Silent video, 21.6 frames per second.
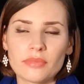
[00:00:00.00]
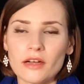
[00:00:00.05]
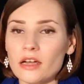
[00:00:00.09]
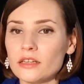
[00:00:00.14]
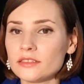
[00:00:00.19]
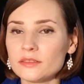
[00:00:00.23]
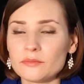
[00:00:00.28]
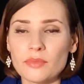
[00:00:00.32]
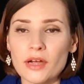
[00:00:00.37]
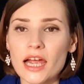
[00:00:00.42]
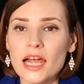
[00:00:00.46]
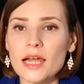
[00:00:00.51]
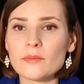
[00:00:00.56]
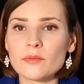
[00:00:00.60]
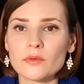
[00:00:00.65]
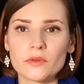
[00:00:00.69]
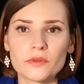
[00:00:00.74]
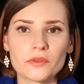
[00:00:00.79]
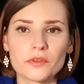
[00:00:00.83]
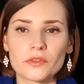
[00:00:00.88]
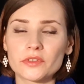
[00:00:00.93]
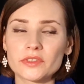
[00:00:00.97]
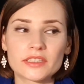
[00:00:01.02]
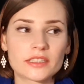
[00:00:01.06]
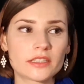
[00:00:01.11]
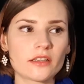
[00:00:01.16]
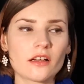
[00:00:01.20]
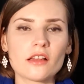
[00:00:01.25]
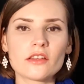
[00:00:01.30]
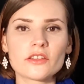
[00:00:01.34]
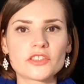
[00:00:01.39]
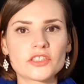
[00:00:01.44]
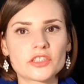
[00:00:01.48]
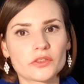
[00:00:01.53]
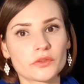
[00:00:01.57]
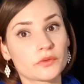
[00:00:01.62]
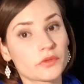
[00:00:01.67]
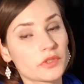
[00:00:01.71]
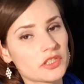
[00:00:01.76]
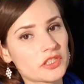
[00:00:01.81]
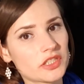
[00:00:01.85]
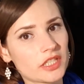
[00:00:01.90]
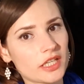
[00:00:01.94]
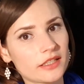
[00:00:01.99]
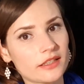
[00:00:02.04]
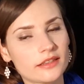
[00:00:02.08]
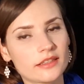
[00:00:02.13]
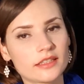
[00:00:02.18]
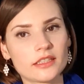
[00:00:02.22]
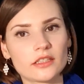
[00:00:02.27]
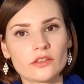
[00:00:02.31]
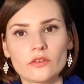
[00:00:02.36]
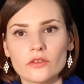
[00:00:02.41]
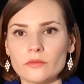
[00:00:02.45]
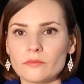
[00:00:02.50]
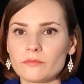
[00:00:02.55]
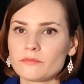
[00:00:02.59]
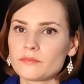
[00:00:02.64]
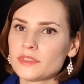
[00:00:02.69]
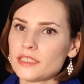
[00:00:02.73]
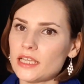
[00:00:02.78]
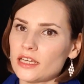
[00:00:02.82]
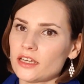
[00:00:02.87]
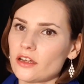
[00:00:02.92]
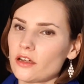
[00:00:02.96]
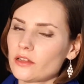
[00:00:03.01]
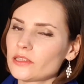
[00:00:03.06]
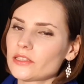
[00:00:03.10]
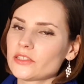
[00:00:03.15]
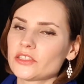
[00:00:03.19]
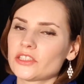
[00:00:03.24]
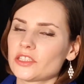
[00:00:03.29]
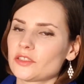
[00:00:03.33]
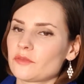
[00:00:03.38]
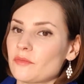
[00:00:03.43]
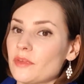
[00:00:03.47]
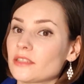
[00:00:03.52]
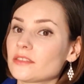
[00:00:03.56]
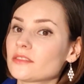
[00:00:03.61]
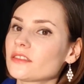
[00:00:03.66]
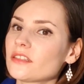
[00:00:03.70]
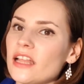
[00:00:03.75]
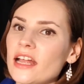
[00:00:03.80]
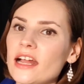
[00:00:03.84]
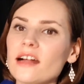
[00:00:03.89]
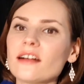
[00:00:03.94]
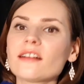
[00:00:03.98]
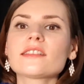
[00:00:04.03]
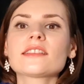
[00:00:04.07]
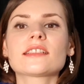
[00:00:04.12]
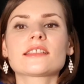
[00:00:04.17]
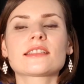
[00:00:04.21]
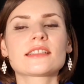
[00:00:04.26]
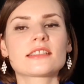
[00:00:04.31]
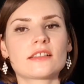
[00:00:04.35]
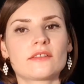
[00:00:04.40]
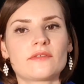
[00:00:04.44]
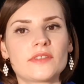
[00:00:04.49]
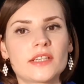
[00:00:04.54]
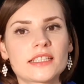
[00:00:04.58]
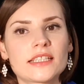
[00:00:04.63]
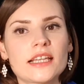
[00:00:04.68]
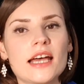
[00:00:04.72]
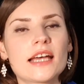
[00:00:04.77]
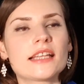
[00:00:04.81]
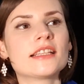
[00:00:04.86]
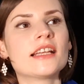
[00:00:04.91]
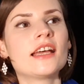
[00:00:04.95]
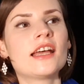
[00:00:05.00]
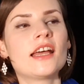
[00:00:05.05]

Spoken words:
the Bible or theology or Christianity or psychology, mental health and stuff like that,